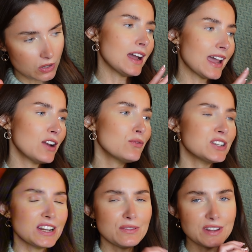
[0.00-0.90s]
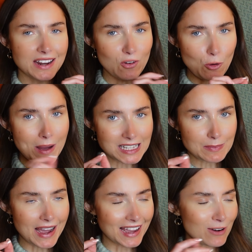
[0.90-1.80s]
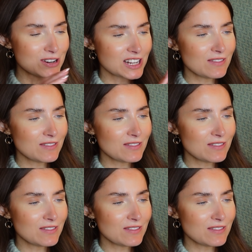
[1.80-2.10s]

I kind of wish I'd have done it all back to back. I wish I'd have